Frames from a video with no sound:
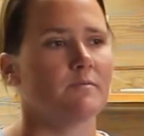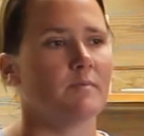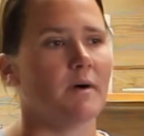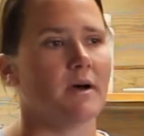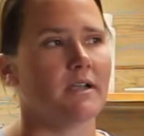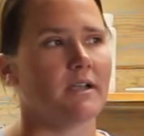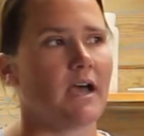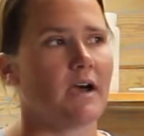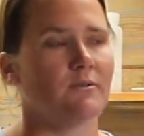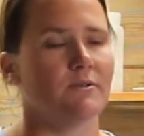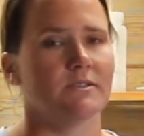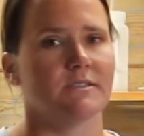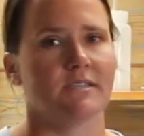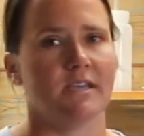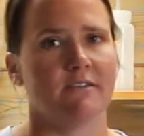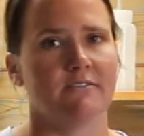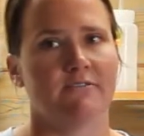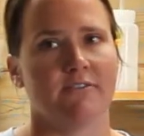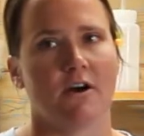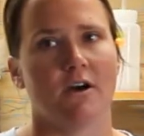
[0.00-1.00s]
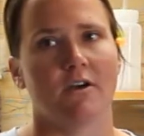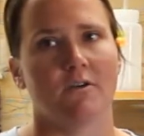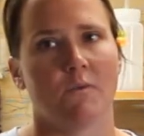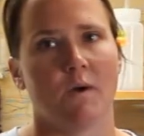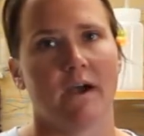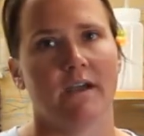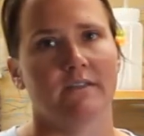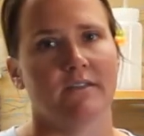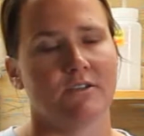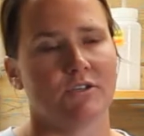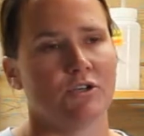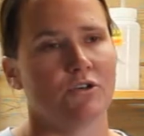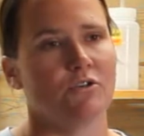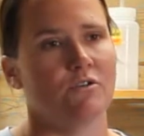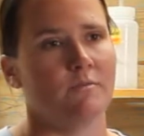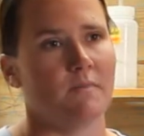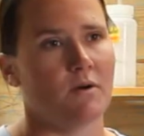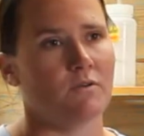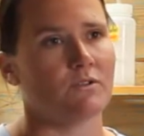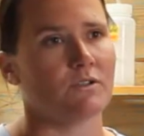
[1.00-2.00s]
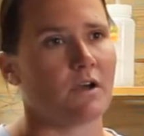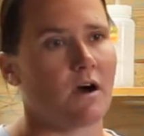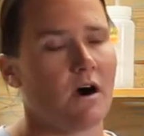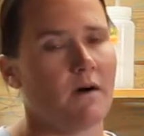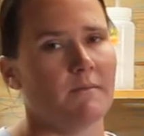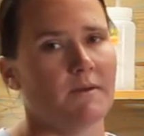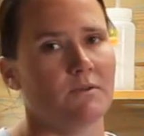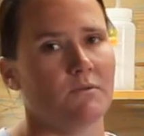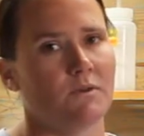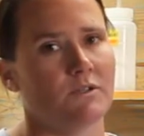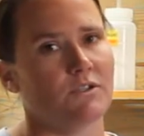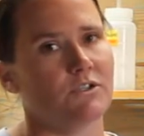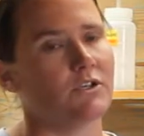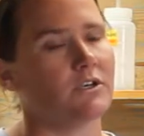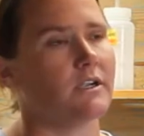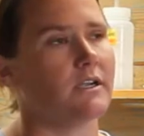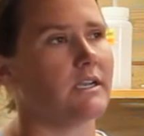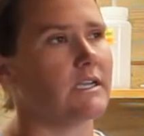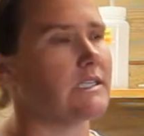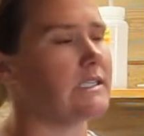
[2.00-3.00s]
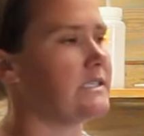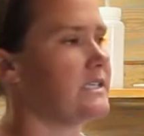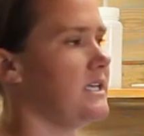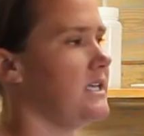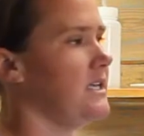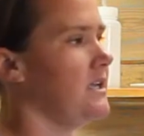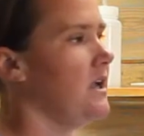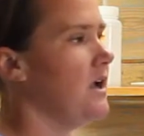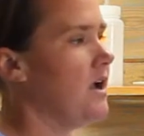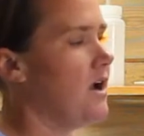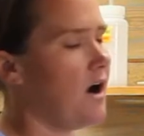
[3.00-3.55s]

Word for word: but I would say far and wide the two most common ones you're going to see